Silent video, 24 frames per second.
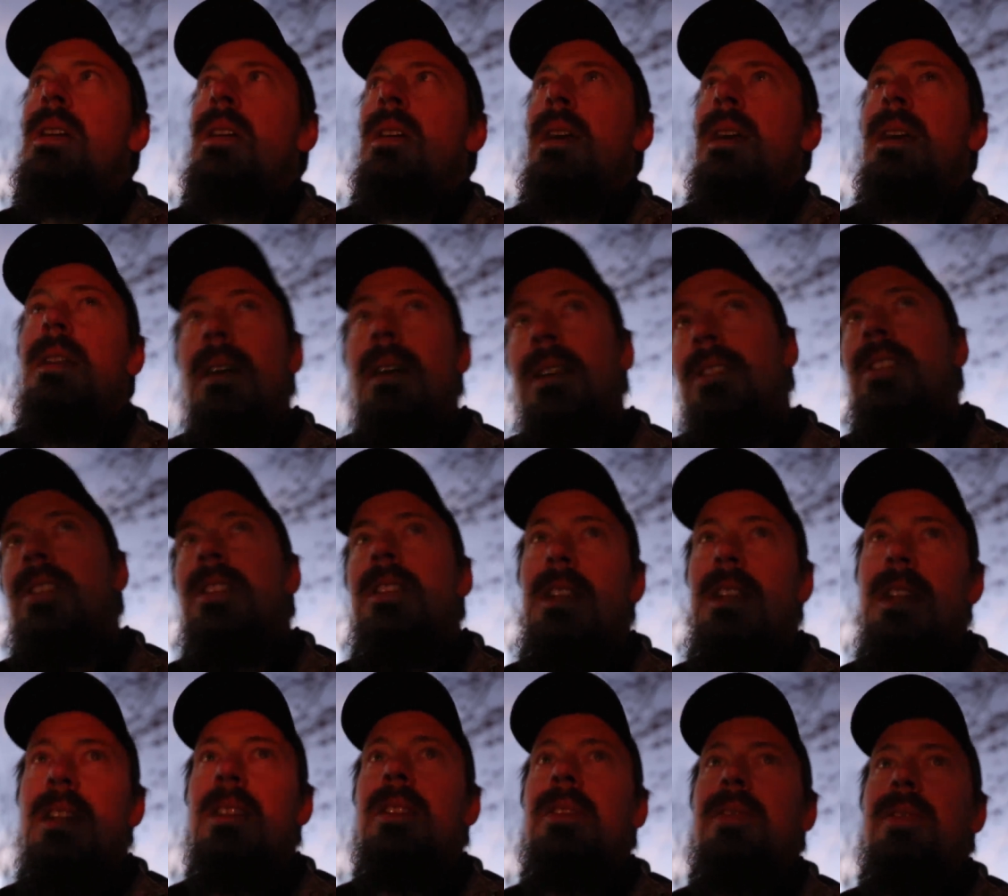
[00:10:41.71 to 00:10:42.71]
and actually
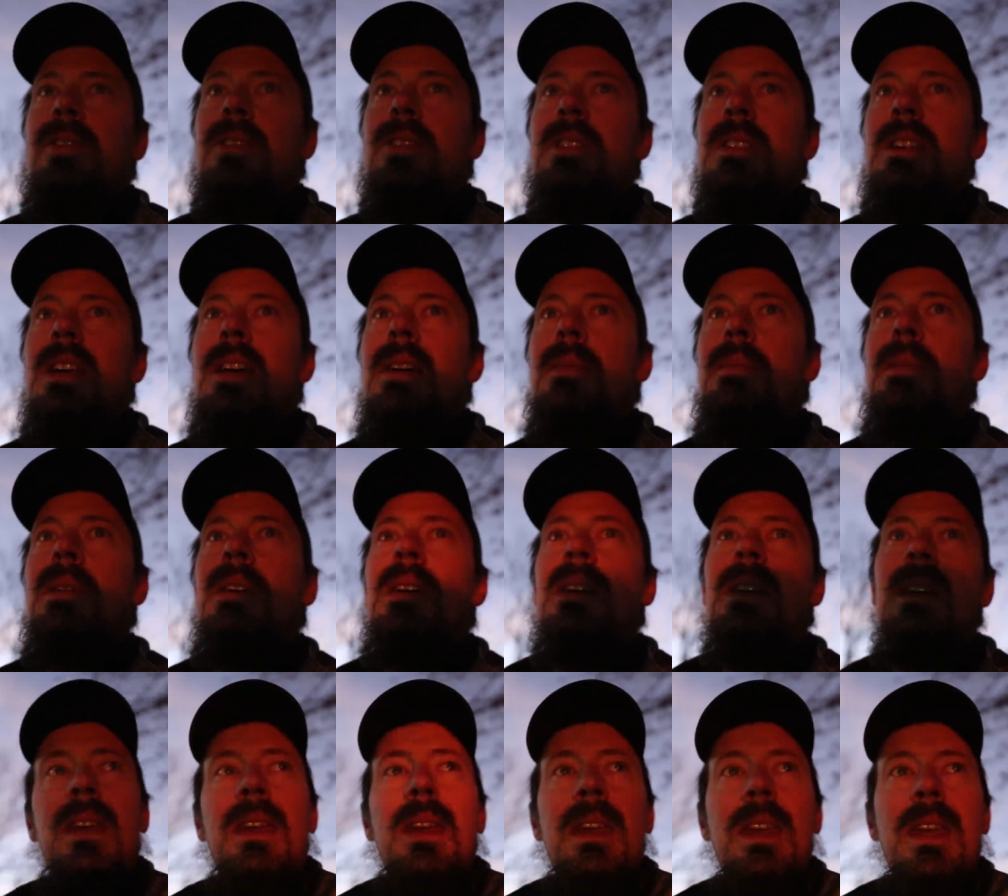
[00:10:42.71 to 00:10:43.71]
did it the first time.
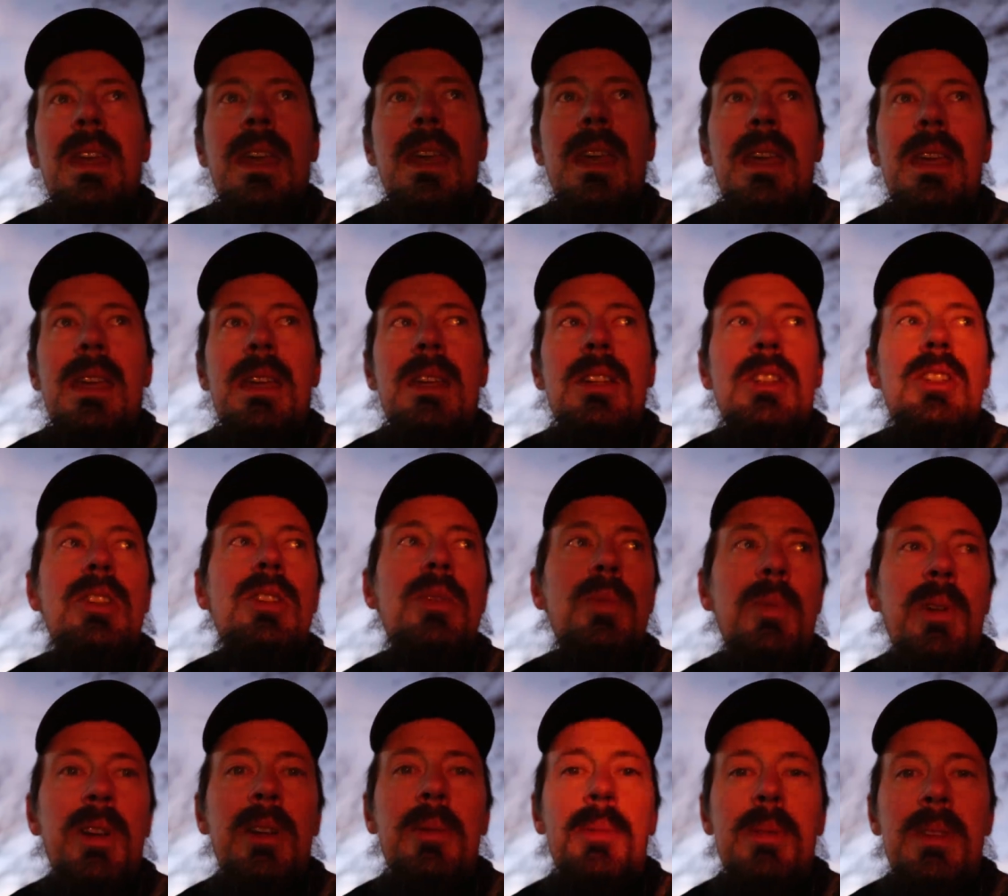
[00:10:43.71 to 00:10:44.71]
And she's
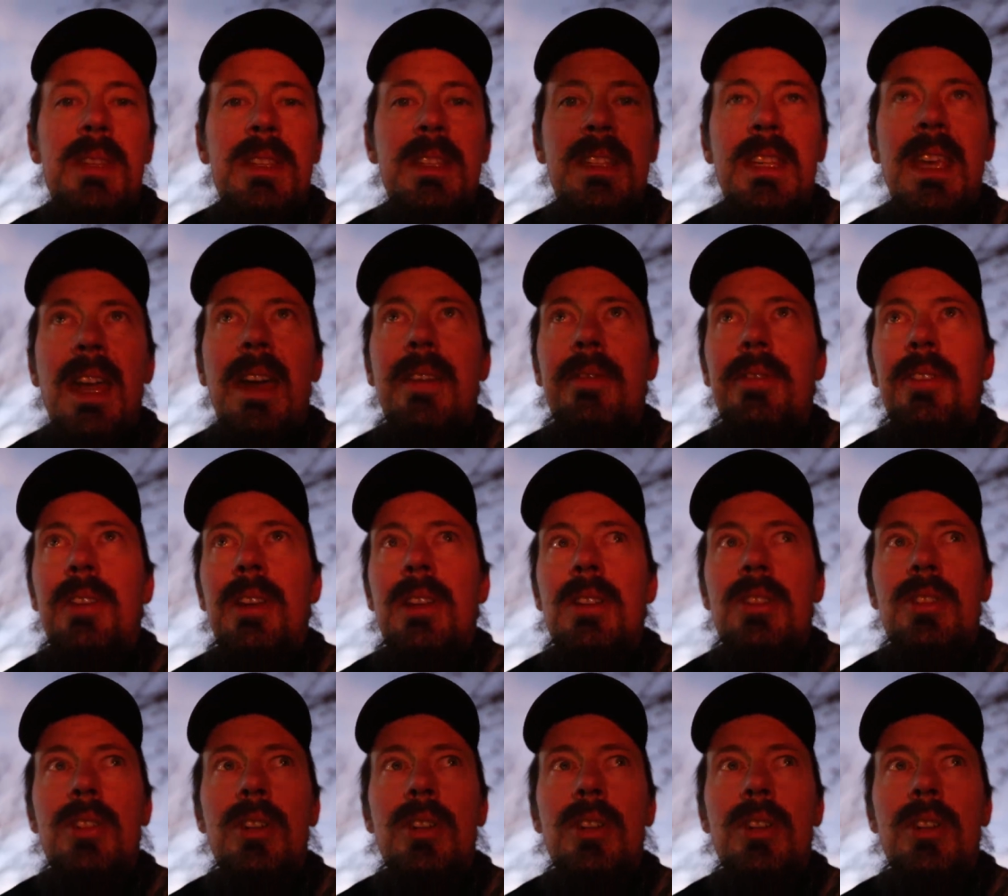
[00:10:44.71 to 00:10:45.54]
working with this calf again,